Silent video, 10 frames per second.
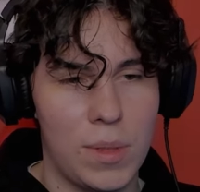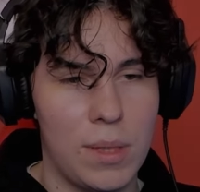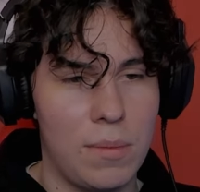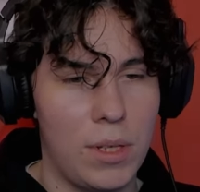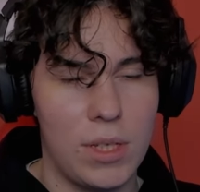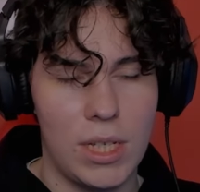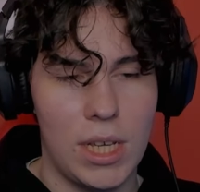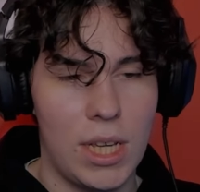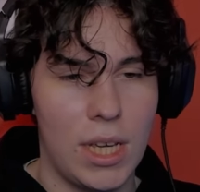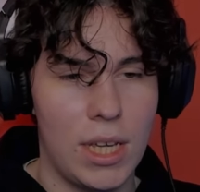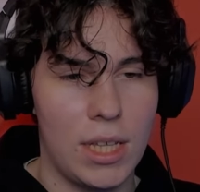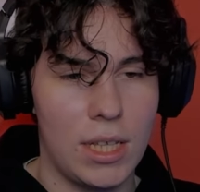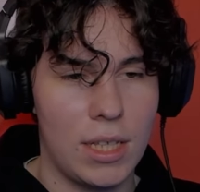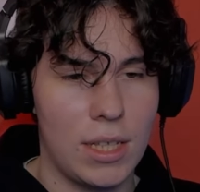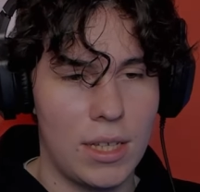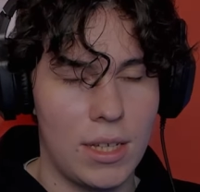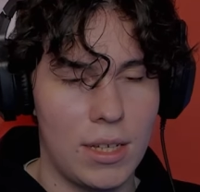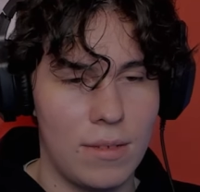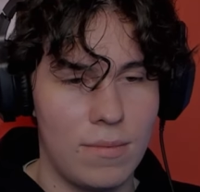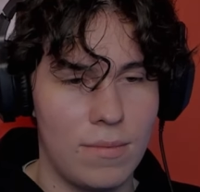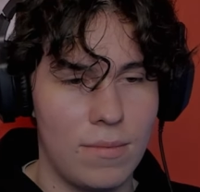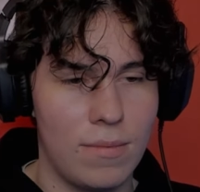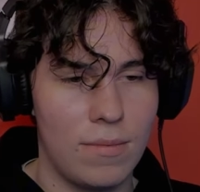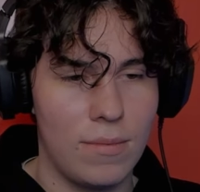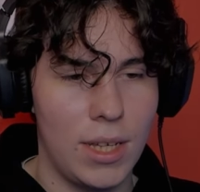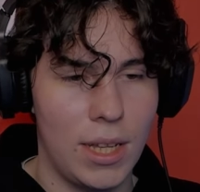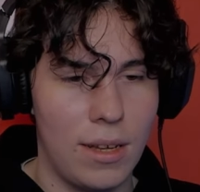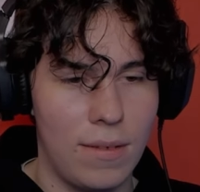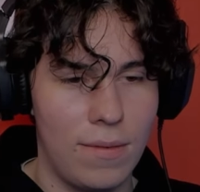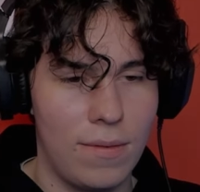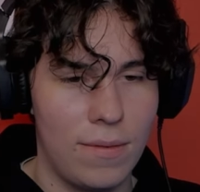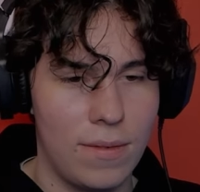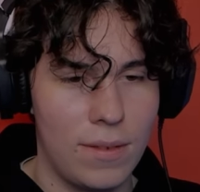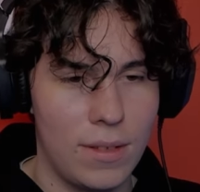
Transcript: with the music, we love.